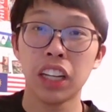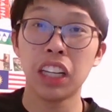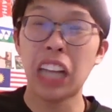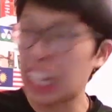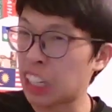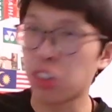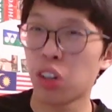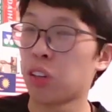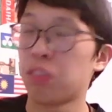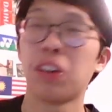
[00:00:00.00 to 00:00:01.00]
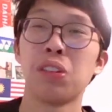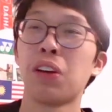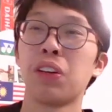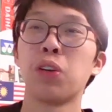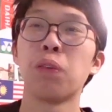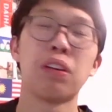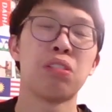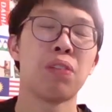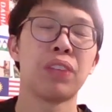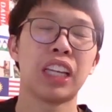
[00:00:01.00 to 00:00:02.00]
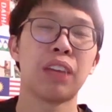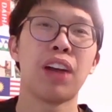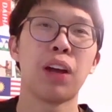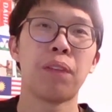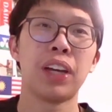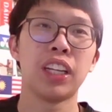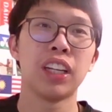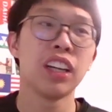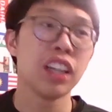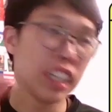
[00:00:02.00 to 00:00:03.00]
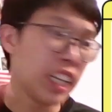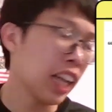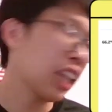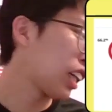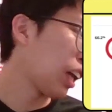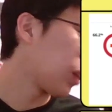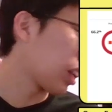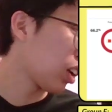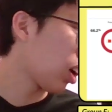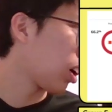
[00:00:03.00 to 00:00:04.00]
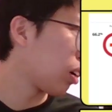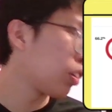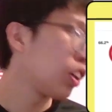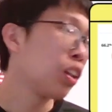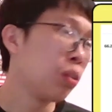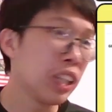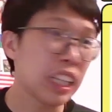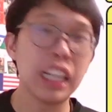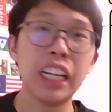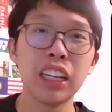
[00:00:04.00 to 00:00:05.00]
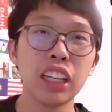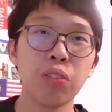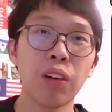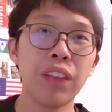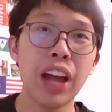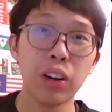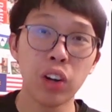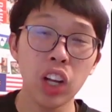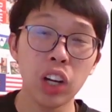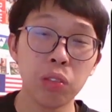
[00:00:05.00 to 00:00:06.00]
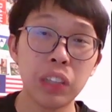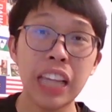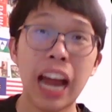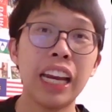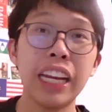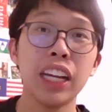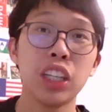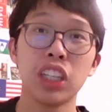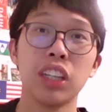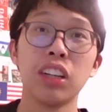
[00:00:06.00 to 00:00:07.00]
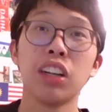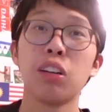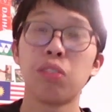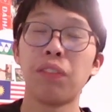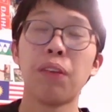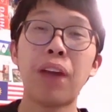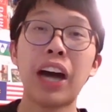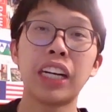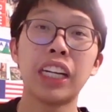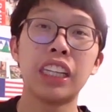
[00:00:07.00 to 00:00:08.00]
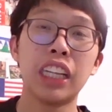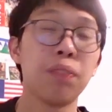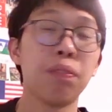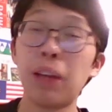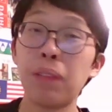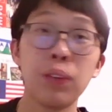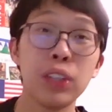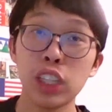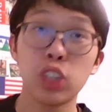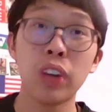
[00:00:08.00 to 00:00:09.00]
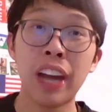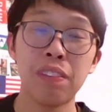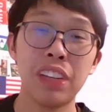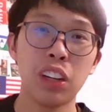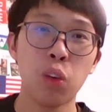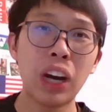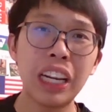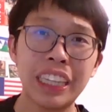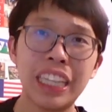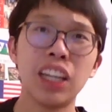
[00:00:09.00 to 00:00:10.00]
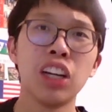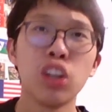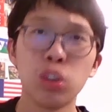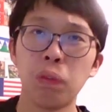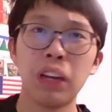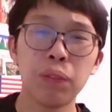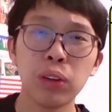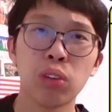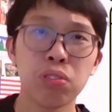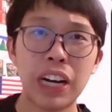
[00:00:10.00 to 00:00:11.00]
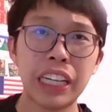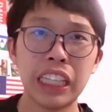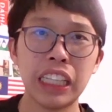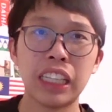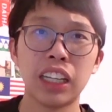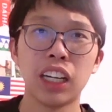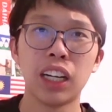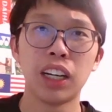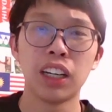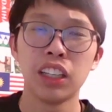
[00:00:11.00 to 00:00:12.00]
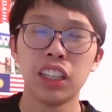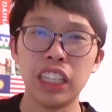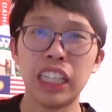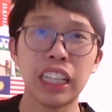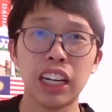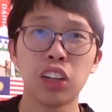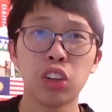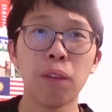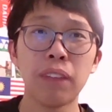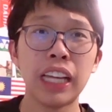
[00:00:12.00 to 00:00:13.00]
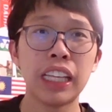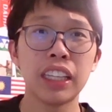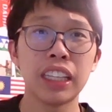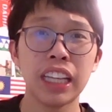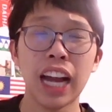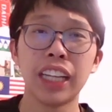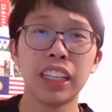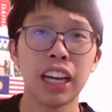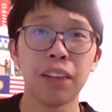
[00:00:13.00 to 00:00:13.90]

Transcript: It's not a very very good performance in my opinion. Yes, there was a lot of resilience from there, a lot of retaliation from the Bahrain team. Maybe we just don't have the quality to be able to fight these uh these top Asian sides, and